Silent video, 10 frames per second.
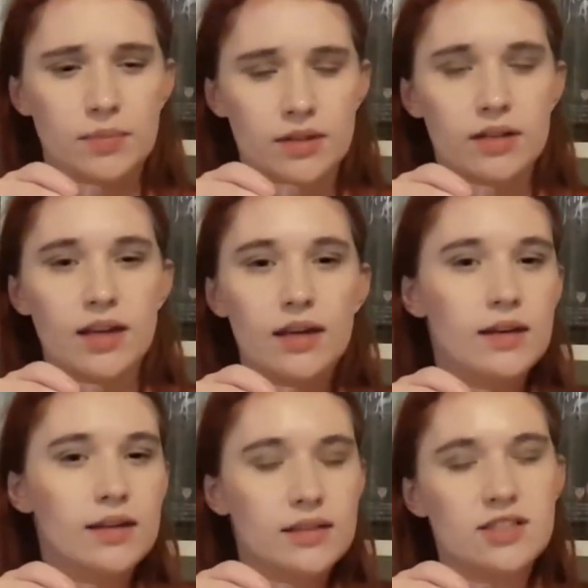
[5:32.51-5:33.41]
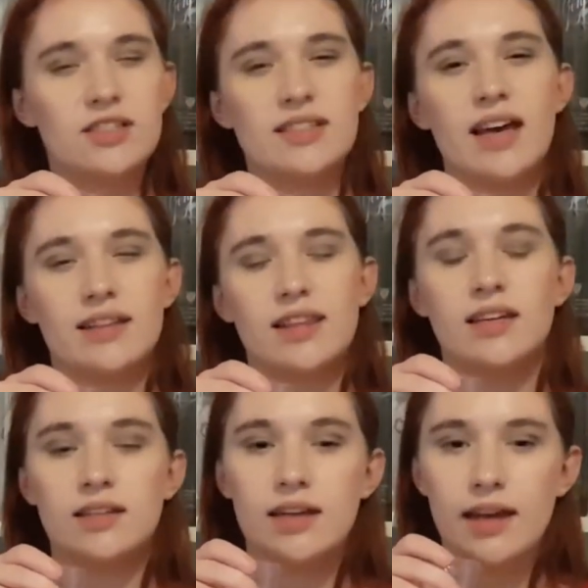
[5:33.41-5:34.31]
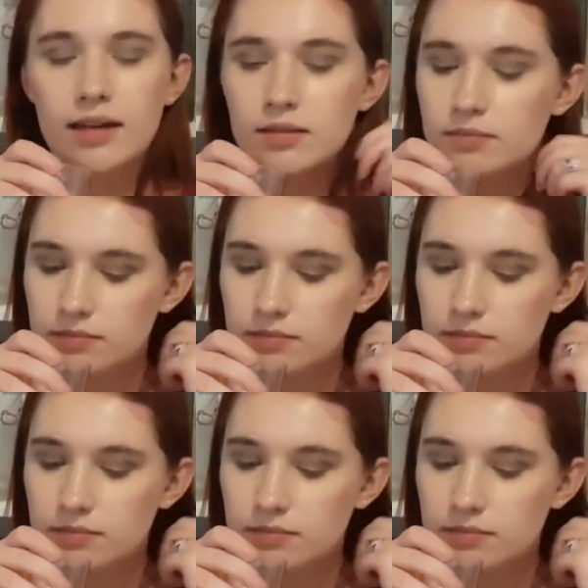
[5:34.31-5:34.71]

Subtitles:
but it's just that thing in your head.